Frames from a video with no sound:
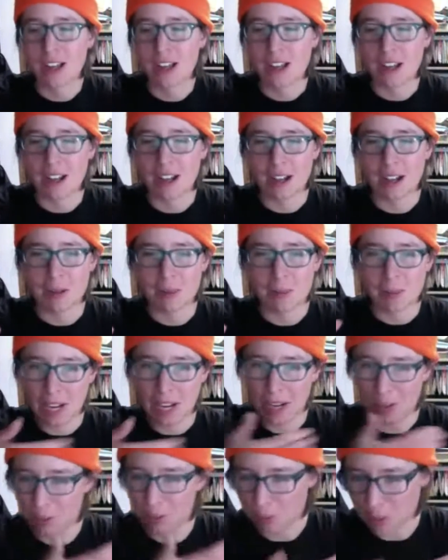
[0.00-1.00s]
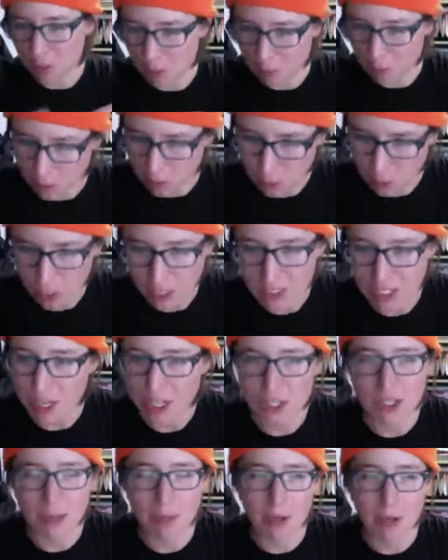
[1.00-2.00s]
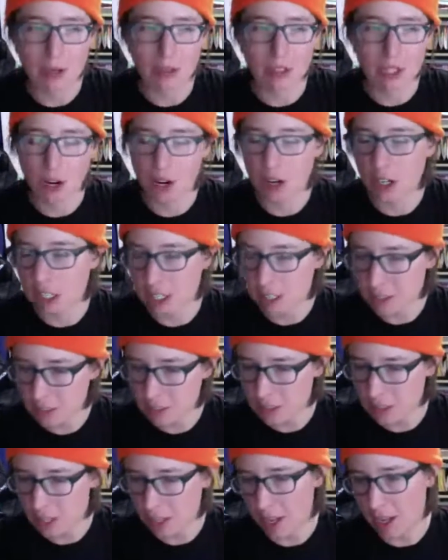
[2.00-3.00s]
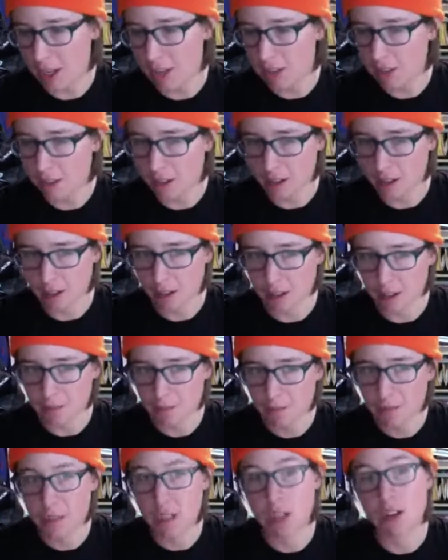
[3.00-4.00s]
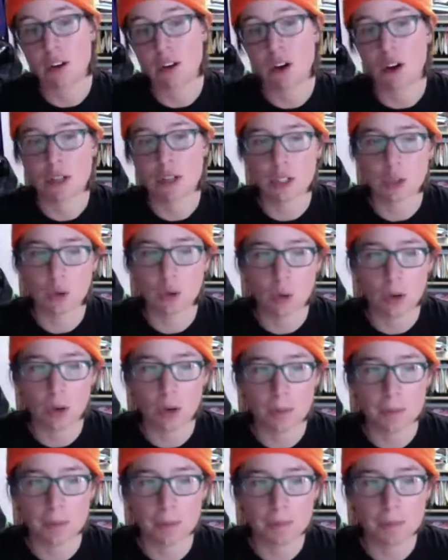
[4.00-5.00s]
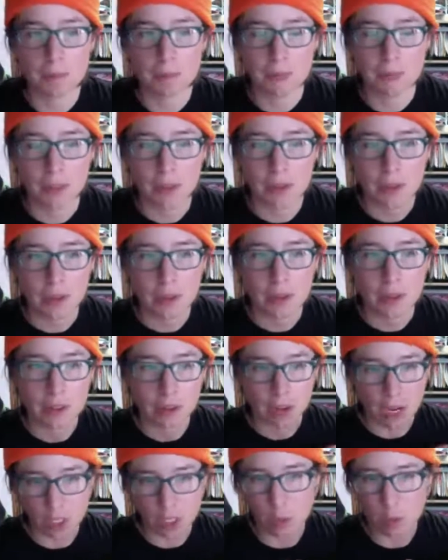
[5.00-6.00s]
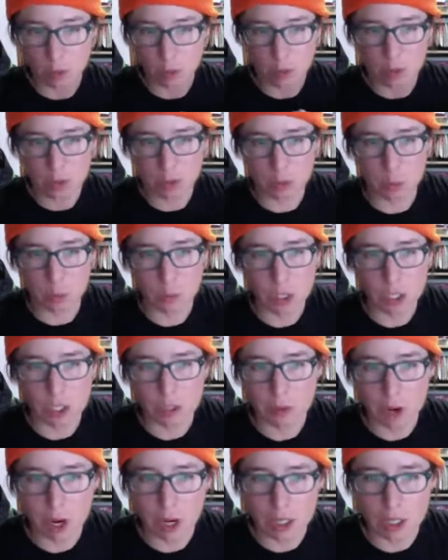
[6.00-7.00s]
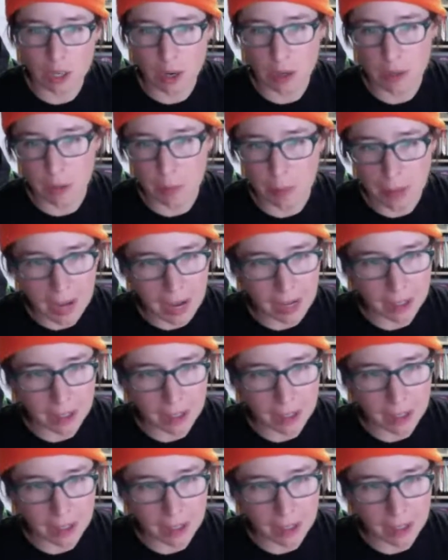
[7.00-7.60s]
and you get information about the artist and their audio, their work of art on the back.